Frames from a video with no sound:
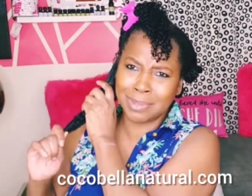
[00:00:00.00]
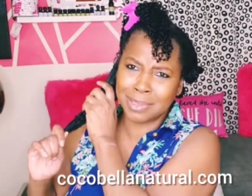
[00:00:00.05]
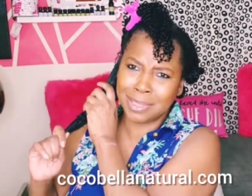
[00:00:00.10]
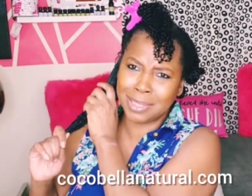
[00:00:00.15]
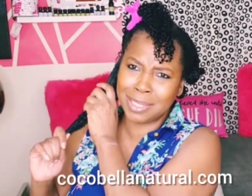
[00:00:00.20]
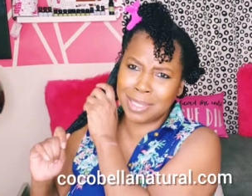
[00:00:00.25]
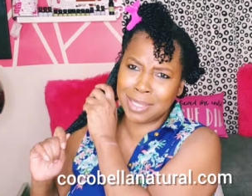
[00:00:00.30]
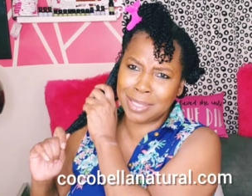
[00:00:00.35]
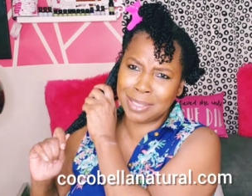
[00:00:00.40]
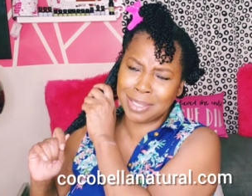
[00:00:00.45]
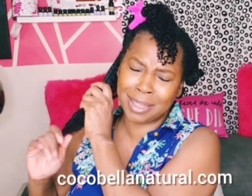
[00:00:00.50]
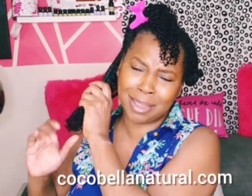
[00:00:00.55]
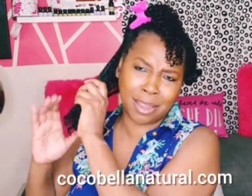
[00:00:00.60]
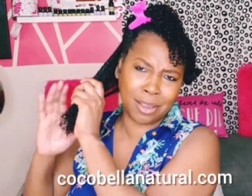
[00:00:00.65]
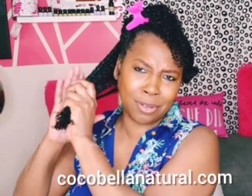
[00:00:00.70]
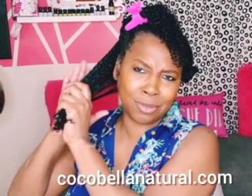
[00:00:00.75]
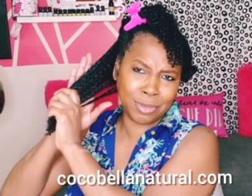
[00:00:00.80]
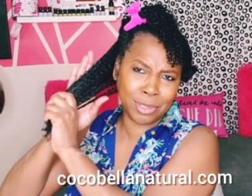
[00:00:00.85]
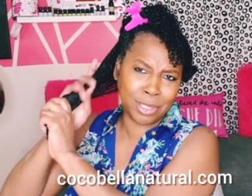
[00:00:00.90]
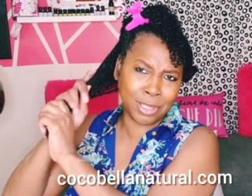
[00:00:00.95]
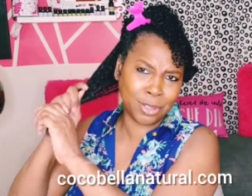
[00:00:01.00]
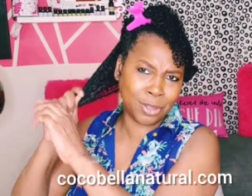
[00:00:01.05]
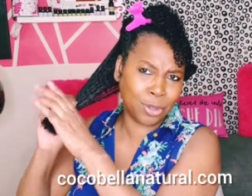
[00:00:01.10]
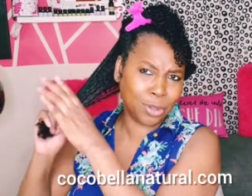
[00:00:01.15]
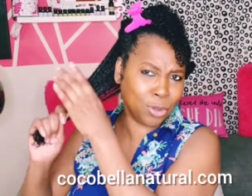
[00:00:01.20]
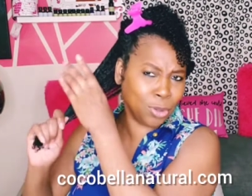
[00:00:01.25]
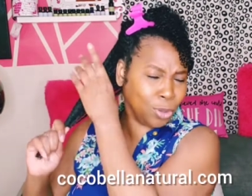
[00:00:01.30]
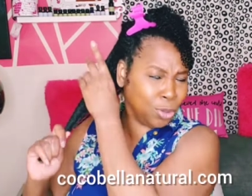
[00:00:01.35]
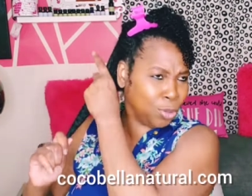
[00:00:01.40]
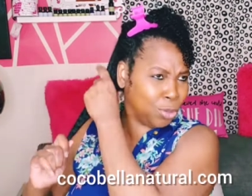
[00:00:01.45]
sis, I don't really
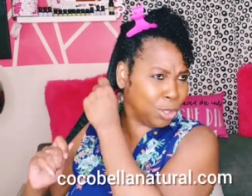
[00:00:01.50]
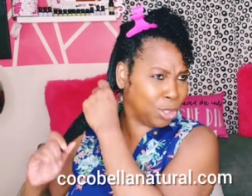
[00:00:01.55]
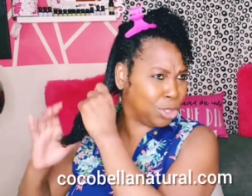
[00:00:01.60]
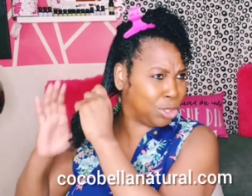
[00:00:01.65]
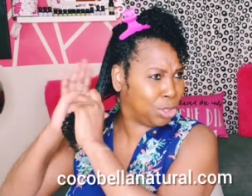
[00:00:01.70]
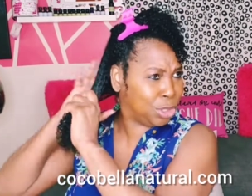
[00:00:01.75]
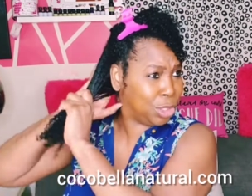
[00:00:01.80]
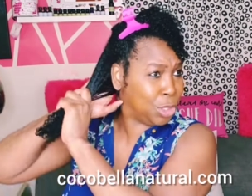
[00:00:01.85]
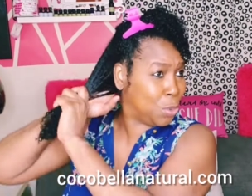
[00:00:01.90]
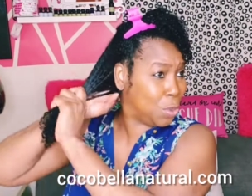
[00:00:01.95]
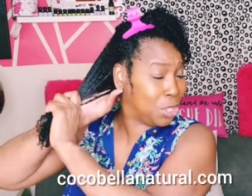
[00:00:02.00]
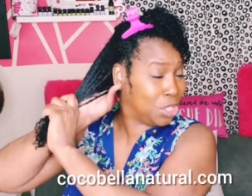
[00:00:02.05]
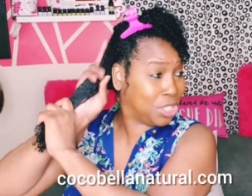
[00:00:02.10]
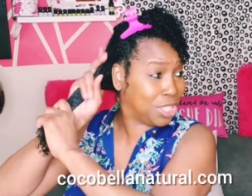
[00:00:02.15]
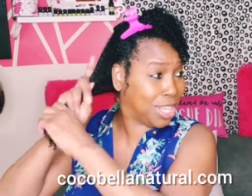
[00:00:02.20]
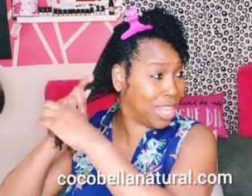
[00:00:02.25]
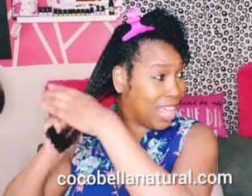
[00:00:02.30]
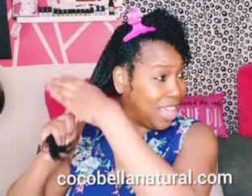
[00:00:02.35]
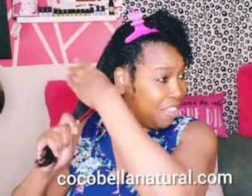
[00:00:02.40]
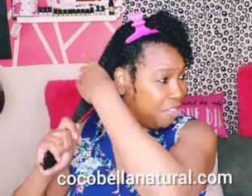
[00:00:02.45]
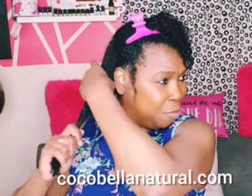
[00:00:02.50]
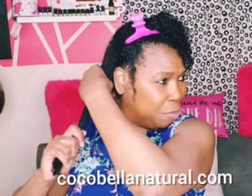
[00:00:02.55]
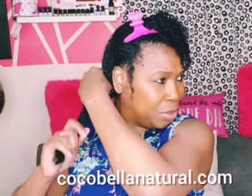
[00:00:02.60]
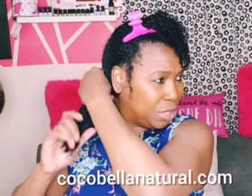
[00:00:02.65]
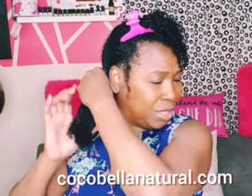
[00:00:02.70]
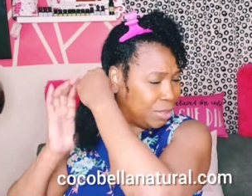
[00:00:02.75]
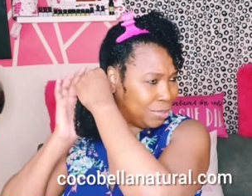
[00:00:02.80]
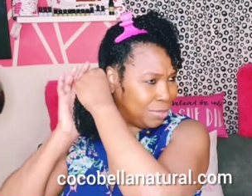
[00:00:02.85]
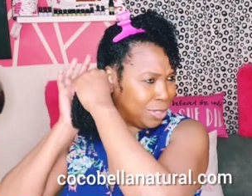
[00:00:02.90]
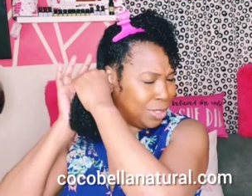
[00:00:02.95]
know what you're doing with your life,
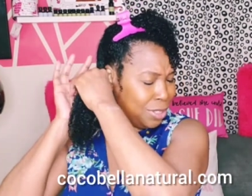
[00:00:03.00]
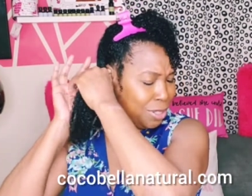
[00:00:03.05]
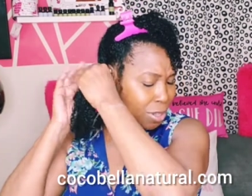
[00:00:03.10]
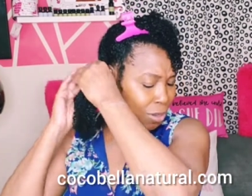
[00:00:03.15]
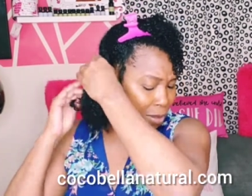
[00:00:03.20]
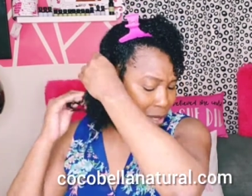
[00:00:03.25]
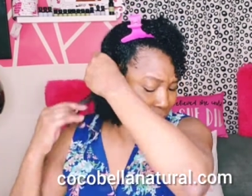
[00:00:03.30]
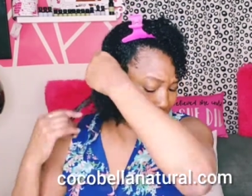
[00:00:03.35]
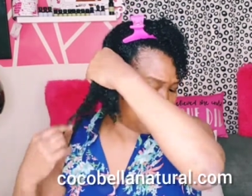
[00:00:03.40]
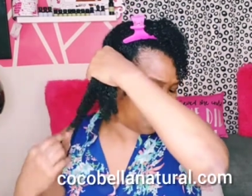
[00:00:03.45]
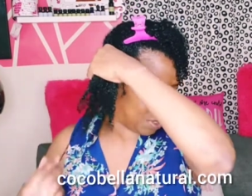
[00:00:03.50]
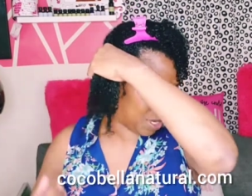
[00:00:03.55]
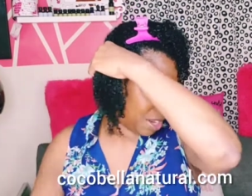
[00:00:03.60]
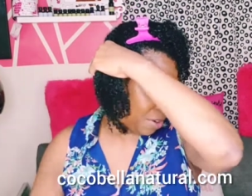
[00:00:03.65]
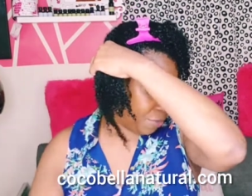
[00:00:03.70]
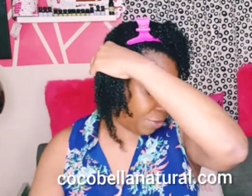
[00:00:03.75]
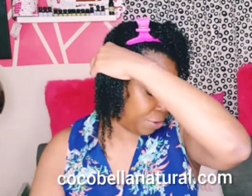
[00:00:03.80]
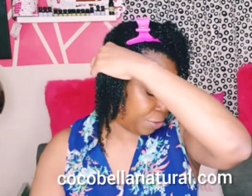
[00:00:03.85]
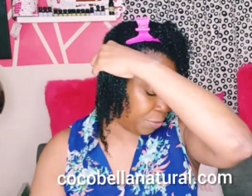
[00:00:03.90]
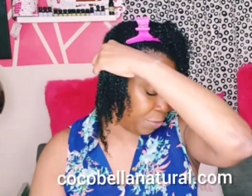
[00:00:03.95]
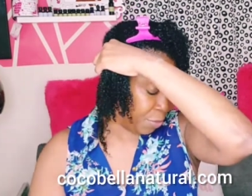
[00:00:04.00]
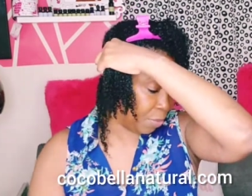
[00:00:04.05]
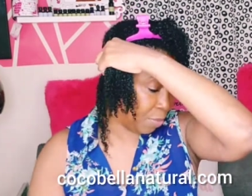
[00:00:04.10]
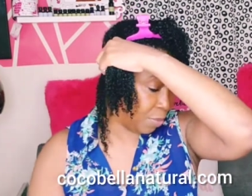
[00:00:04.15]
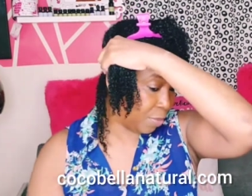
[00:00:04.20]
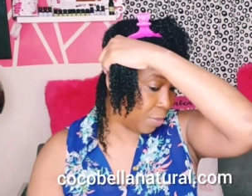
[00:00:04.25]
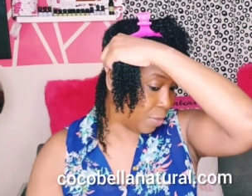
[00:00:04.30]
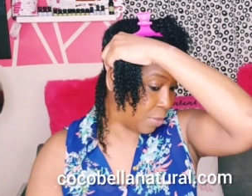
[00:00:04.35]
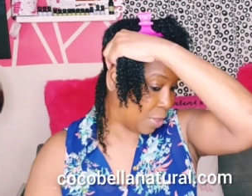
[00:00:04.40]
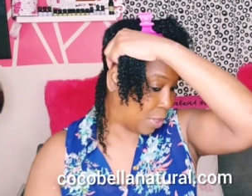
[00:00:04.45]
but you know, it's whatever.
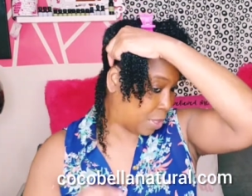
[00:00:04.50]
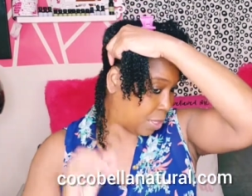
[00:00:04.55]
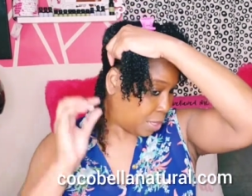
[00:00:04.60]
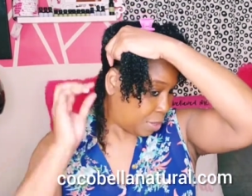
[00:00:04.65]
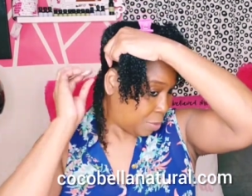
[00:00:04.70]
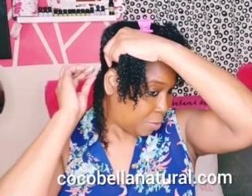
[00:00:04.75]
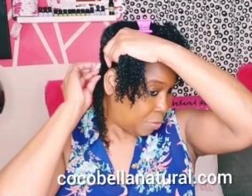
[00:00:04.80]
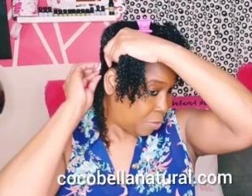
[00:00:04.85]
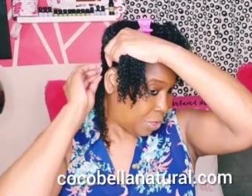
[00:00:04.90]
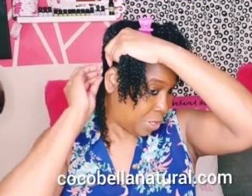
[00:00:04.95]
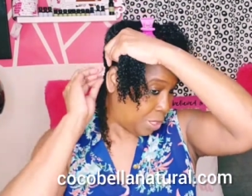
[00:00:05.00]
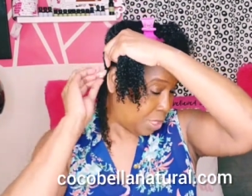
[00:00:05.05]
Put